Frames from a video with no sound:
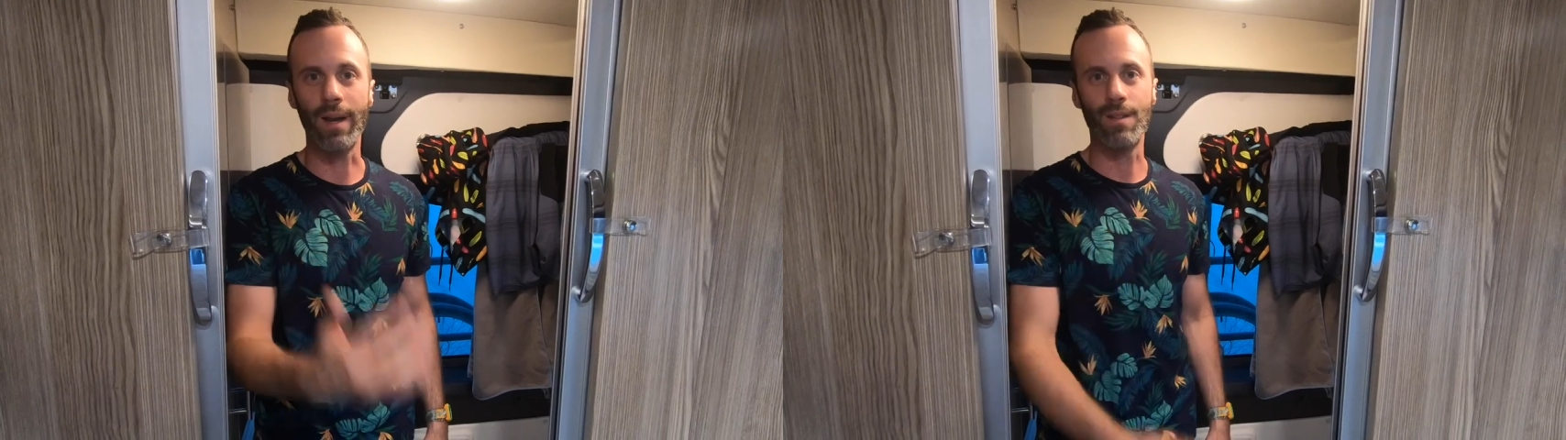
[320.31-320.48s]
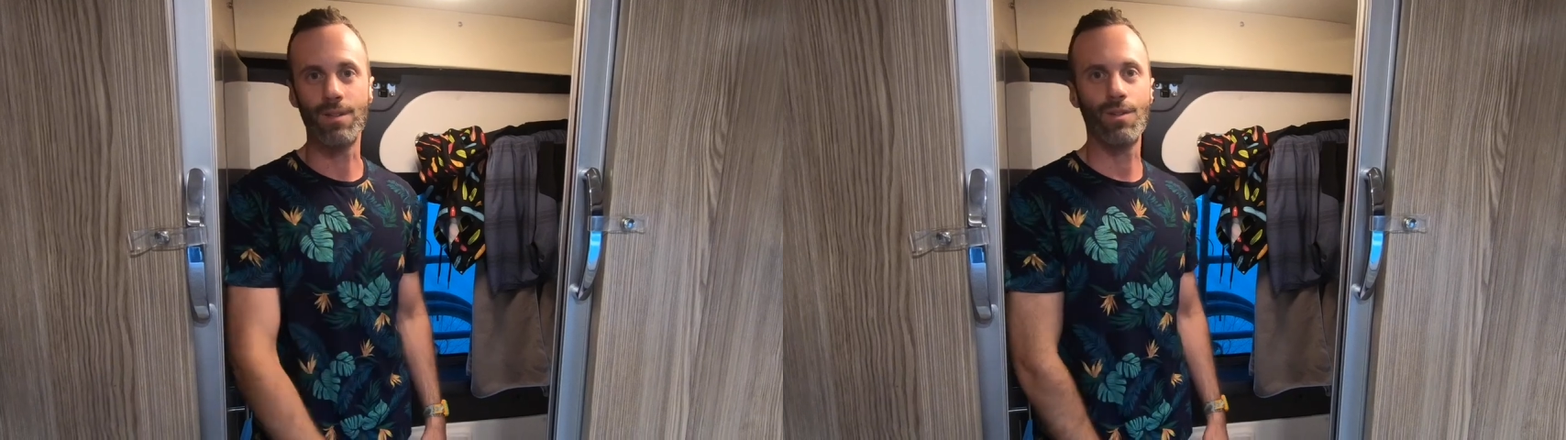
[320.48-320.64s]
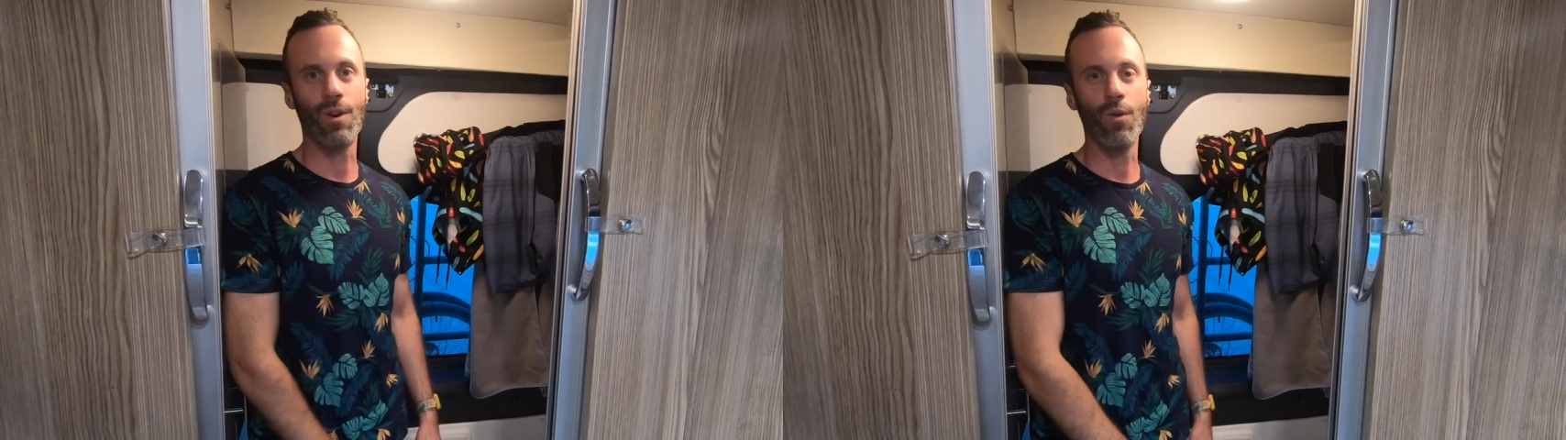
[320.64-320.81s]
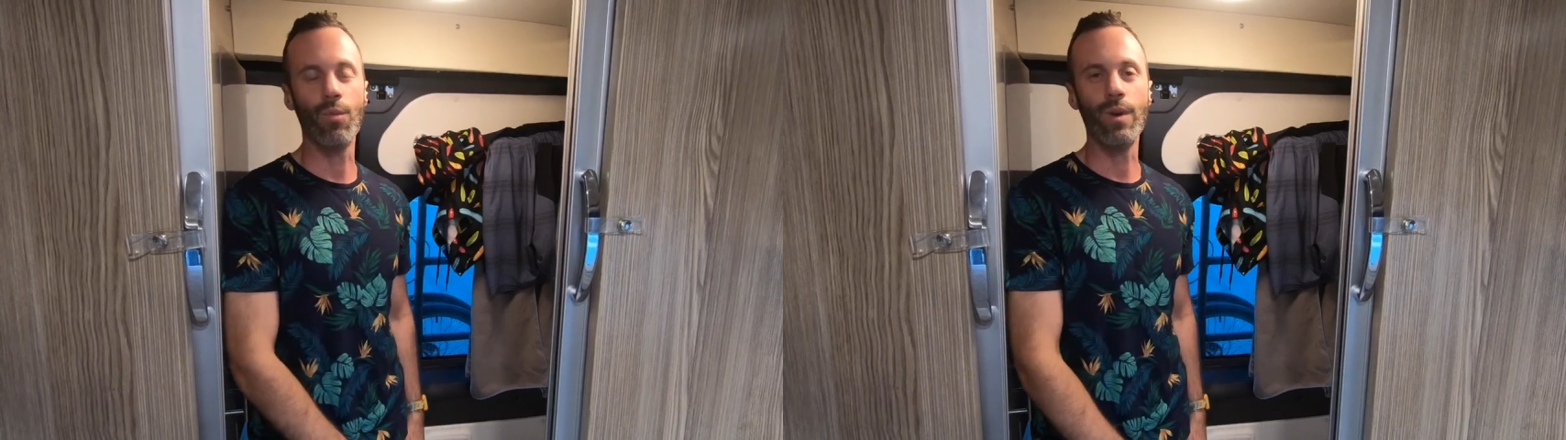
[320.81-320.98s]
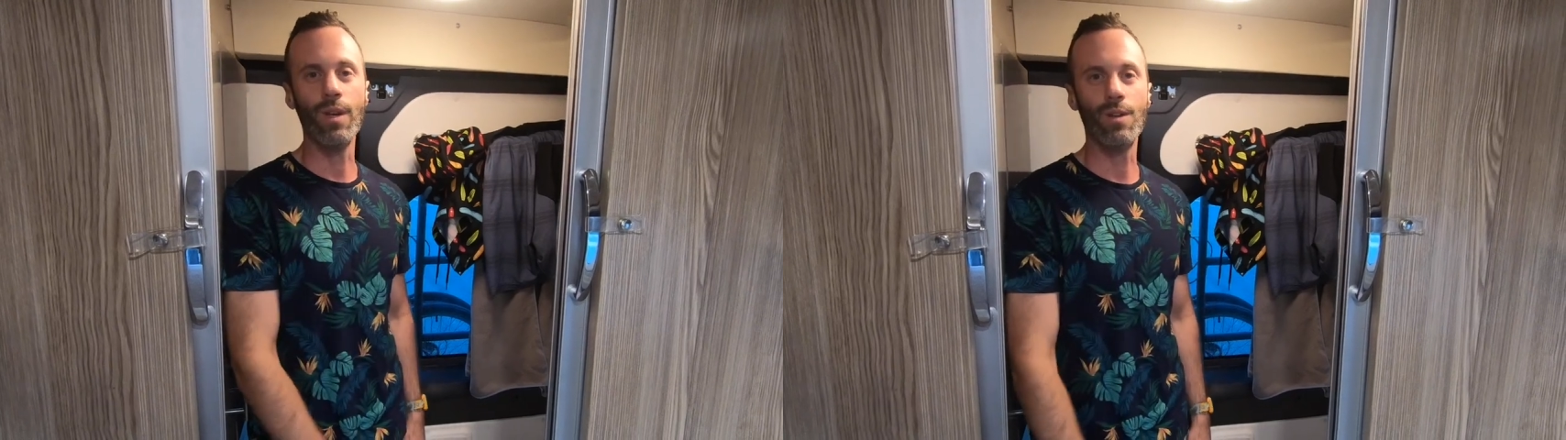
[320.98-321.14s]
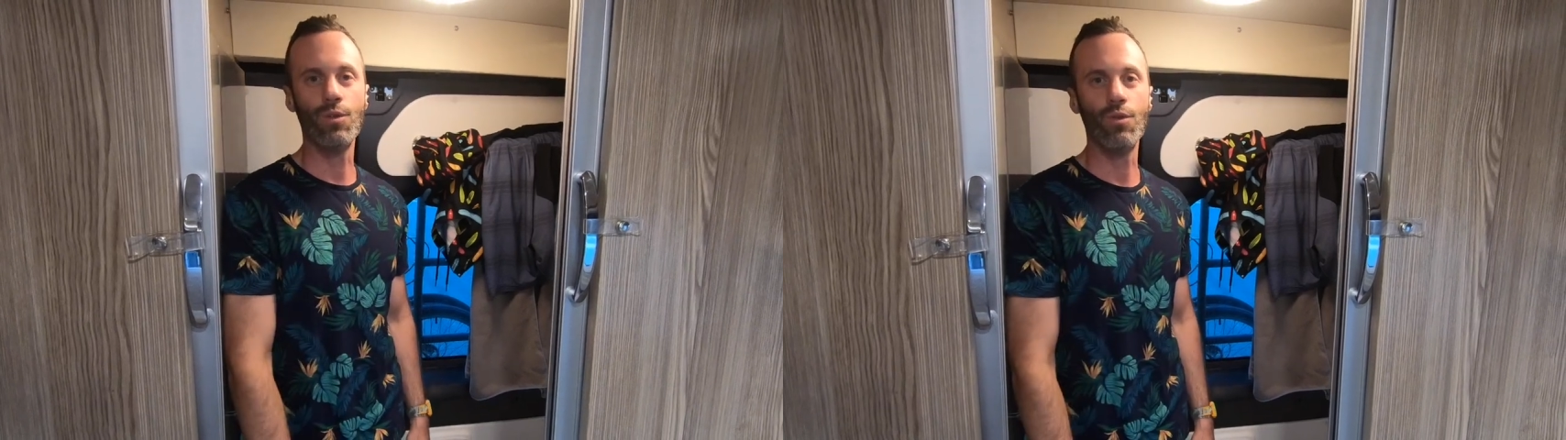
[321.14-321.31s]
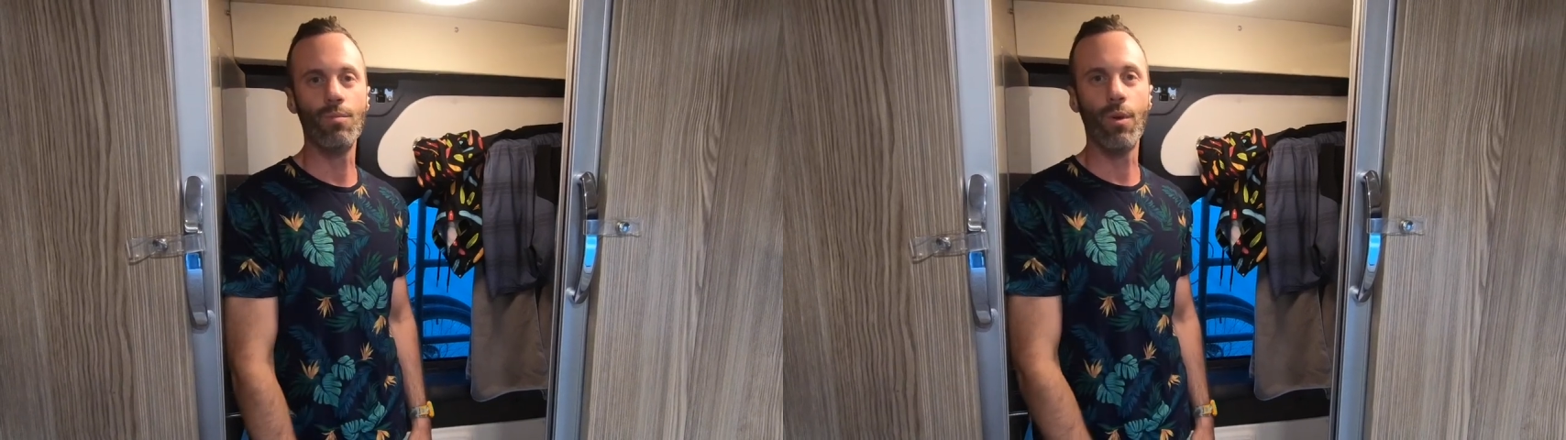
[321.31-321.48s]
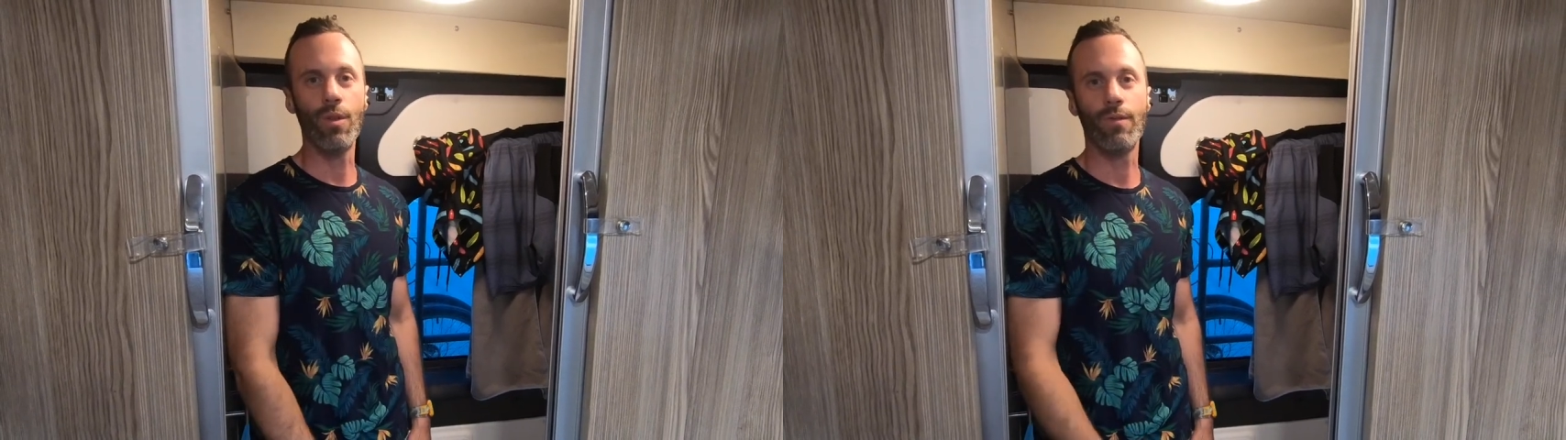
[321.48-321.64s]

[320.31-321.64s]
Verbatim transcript: and so we do most